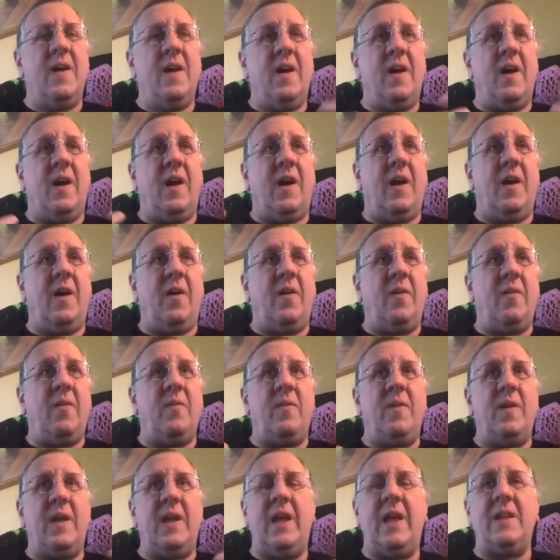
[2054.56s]

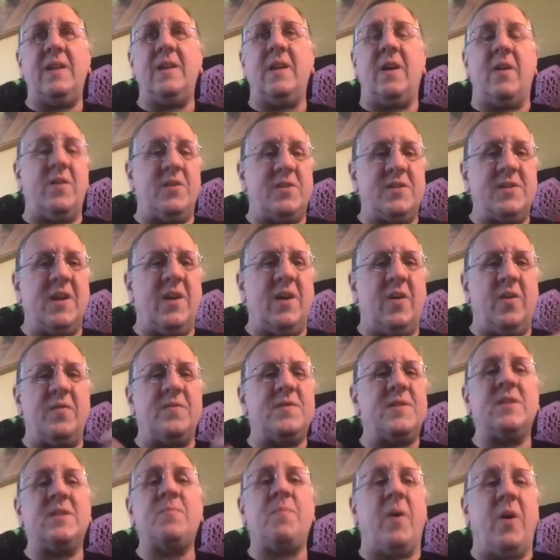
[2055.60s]
and
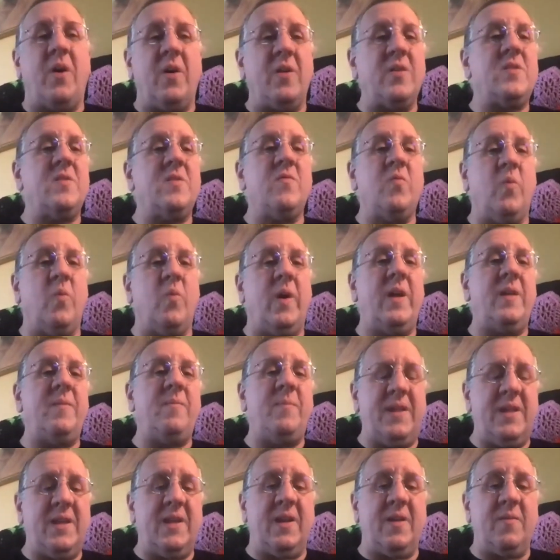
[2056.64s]
ourselves as part of one
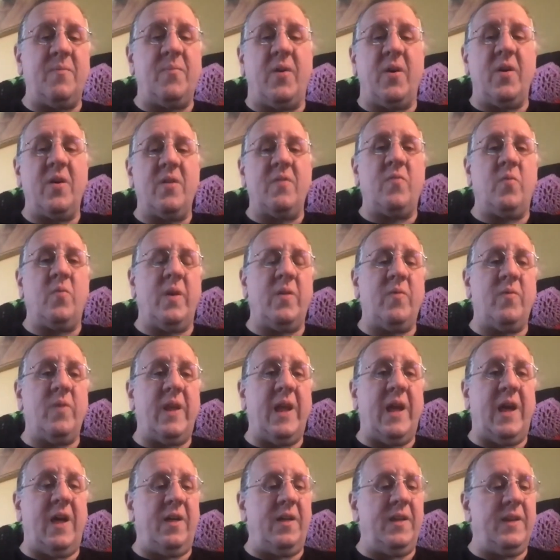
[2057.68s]
being, part of one
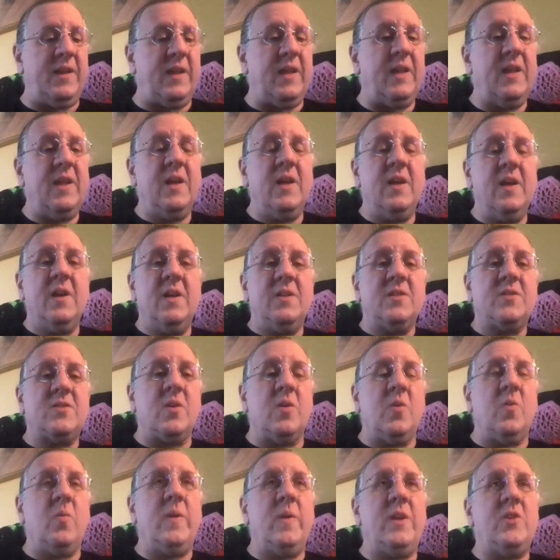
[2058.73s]
reality.
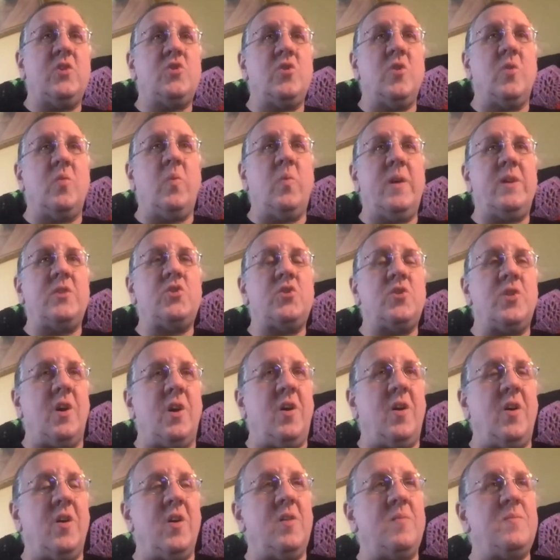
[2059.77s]
So we should wish to
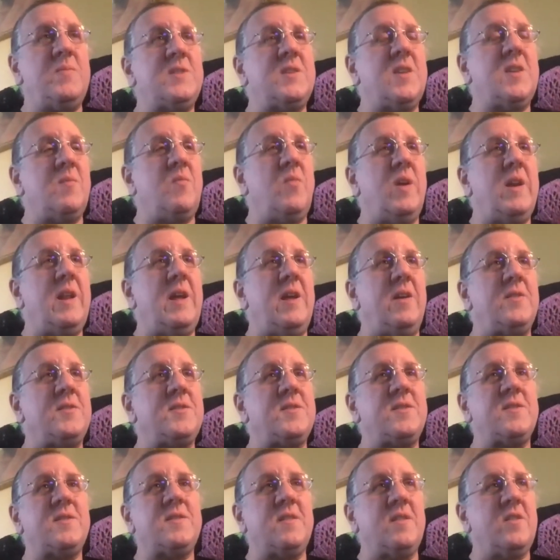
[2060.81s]
harm someone
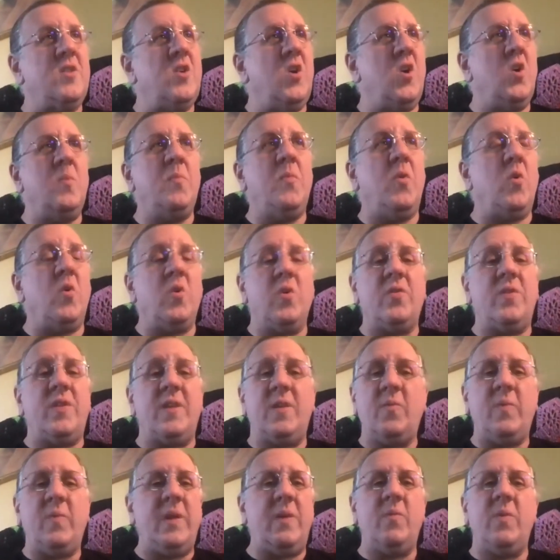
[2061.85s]
else no more
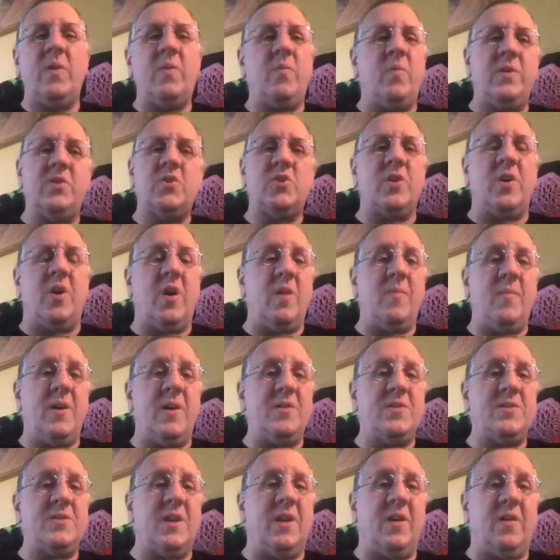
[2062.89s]
than we would wish to harm
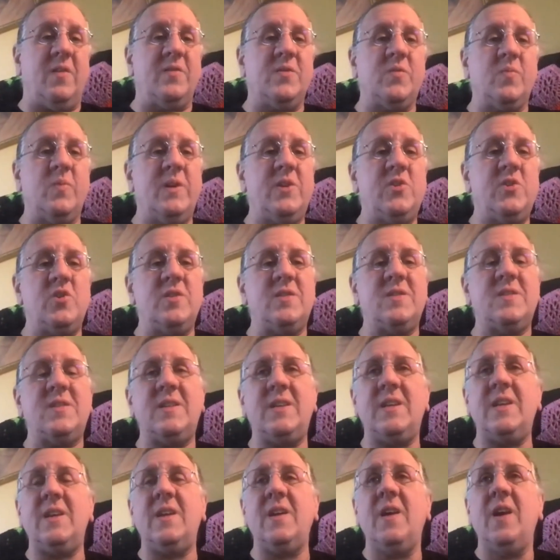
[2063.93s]
ourselves. We should
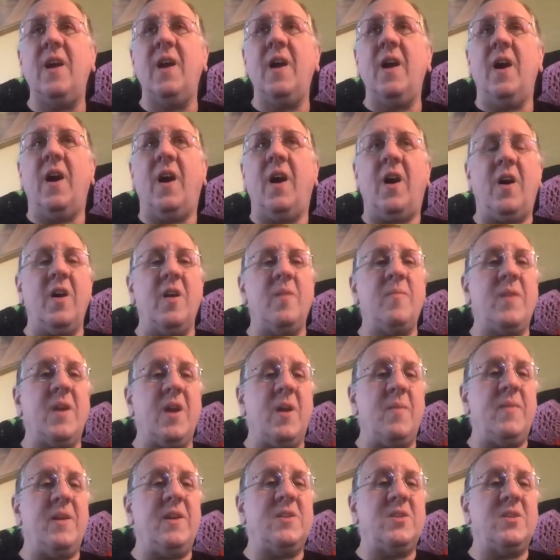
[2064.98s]
see harm
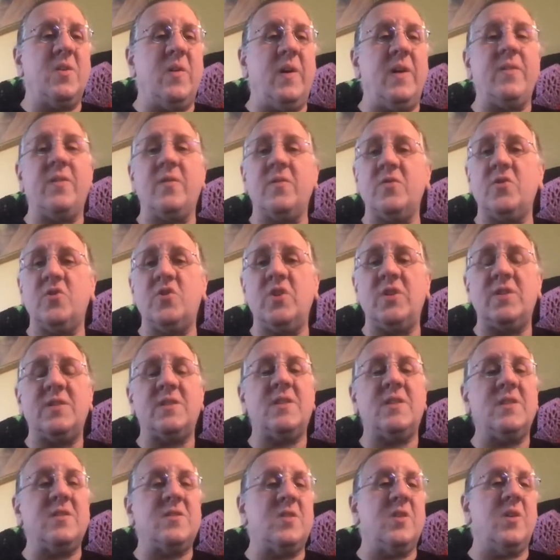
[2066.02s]
coming to others
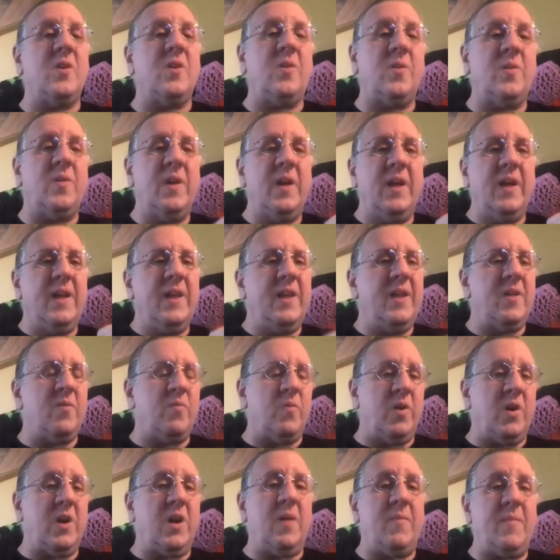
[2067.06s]
just as though it
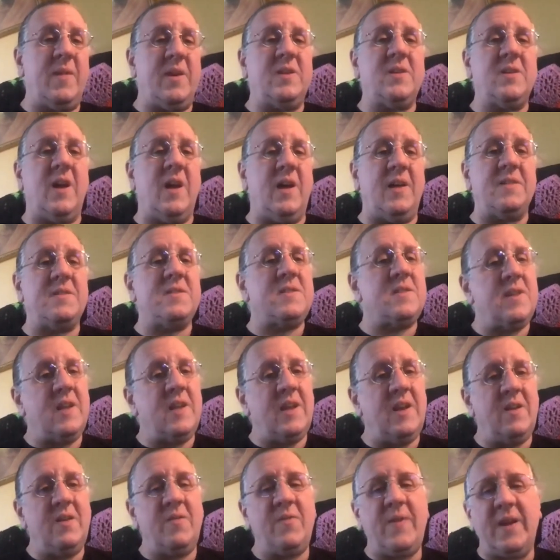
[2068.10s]
were coming to us.
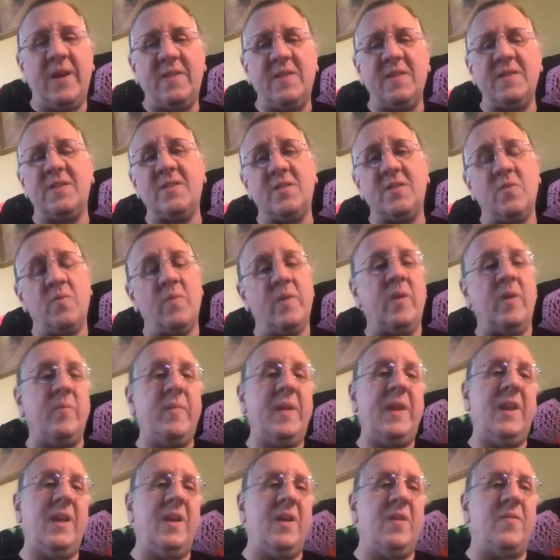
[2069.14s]
And in fact, this is the real
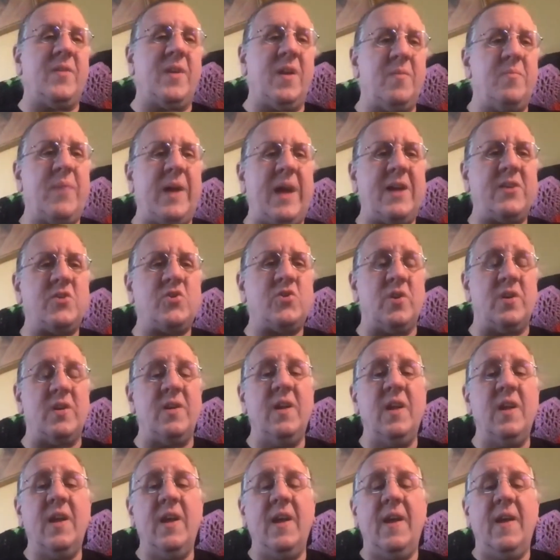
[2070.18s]
meaning of compassion.
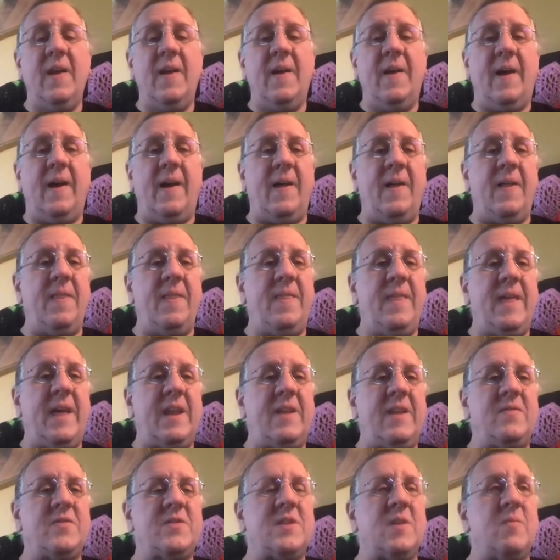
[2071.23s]

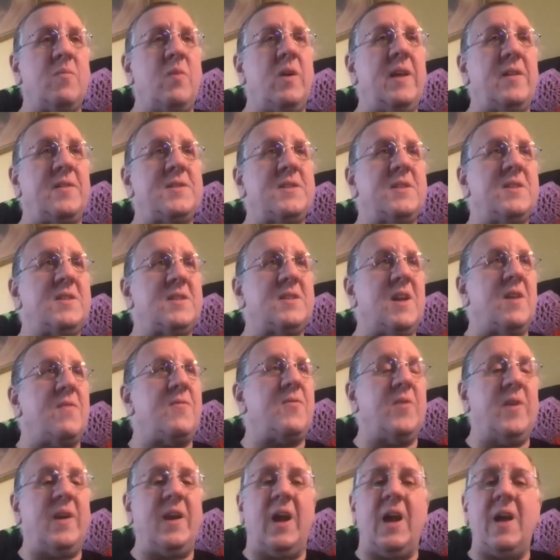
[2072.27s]
That if someone else is
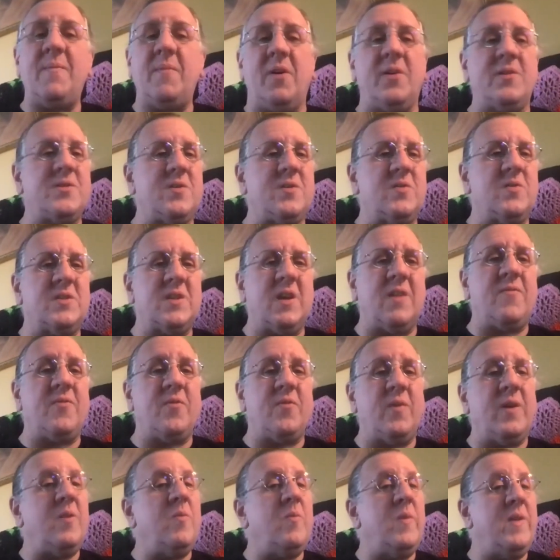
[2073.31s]
suffering, I'm also
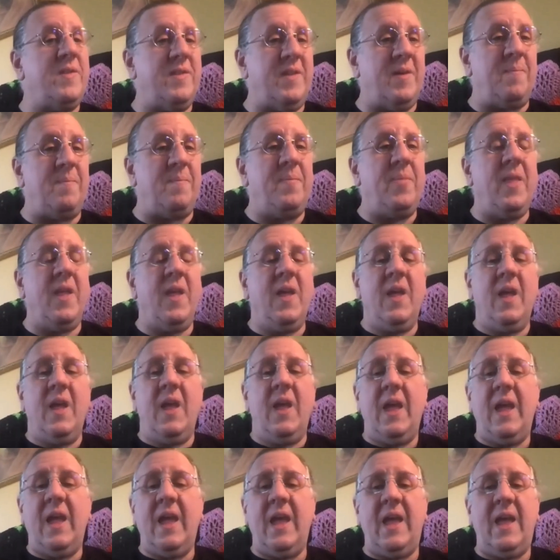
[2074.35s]
suffering with them.
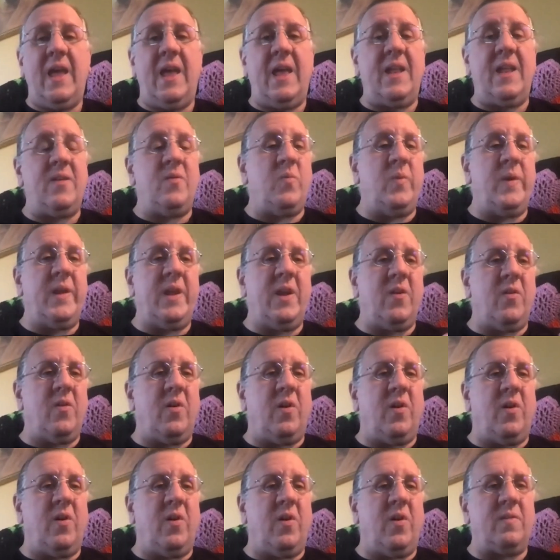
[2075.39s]
And we are
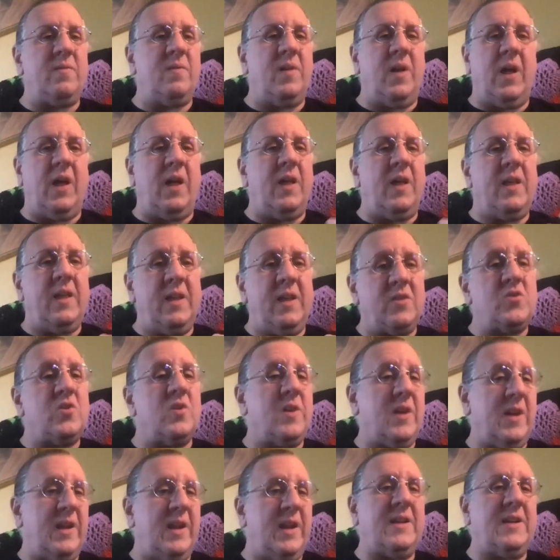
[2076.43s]
all
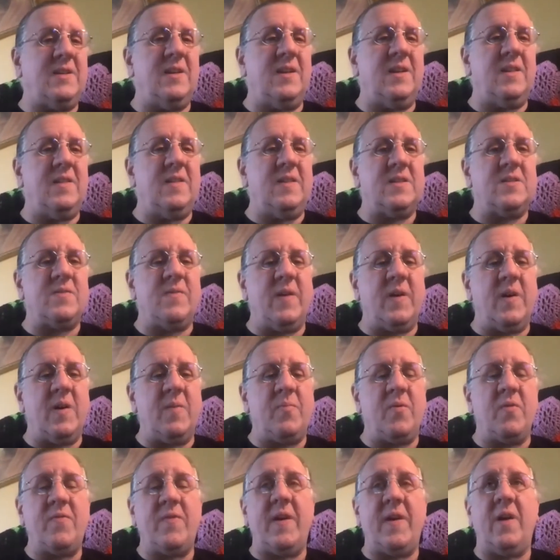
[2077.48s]
interconnected in this very
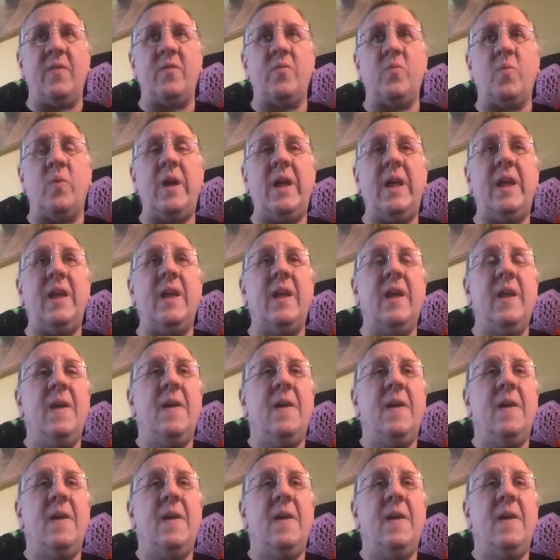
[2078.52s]
profound way.